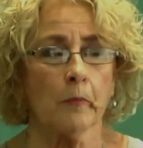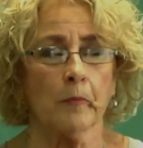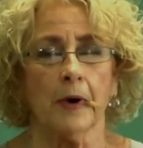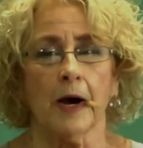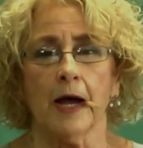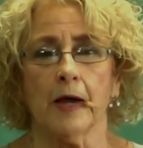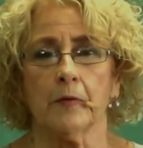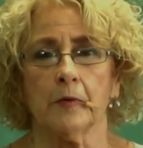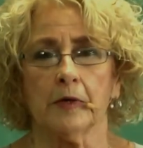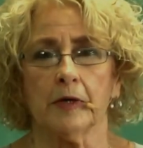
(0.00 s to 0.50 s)

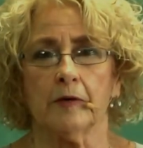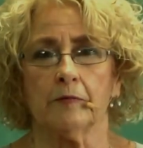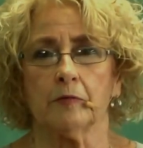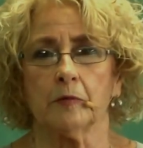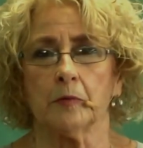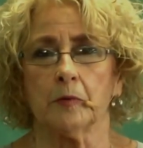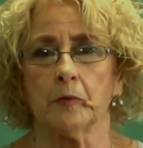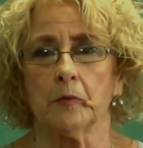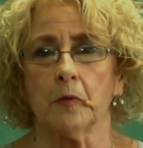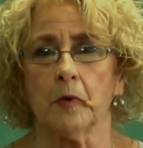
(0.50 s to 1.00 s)
buy
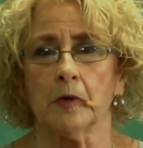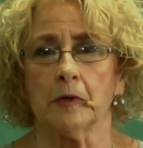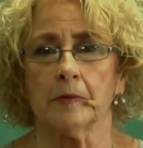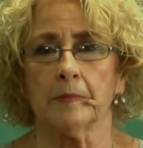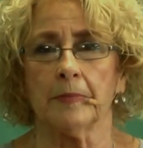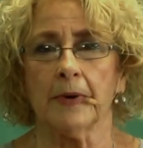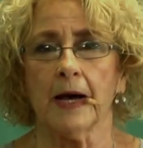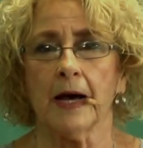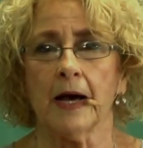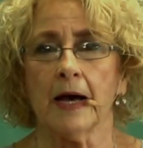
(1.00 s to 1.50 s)
whatever we want to
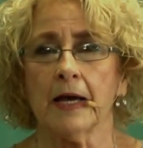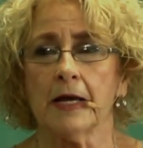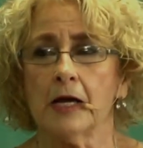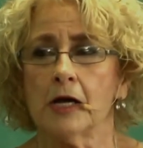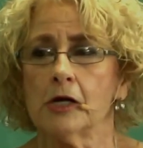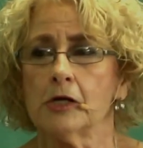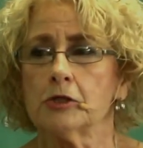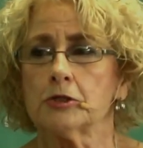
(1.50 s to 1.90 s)
buy,